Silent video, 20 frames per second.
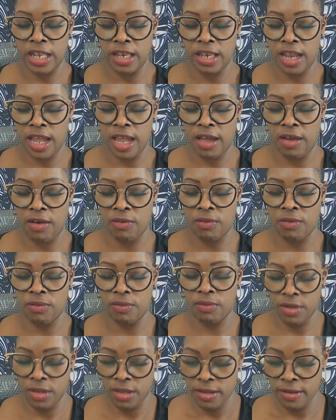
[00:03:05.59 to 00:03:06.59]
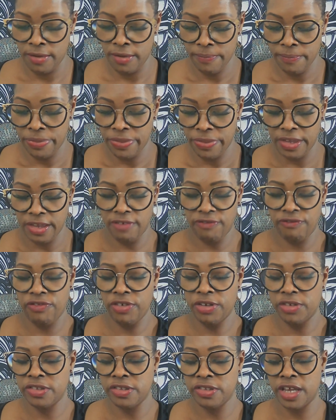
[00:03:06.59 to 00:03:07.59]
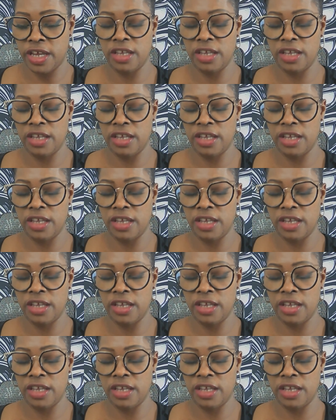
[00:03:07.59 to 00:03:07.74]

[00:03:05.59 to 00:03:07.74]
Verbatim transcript: now it feels like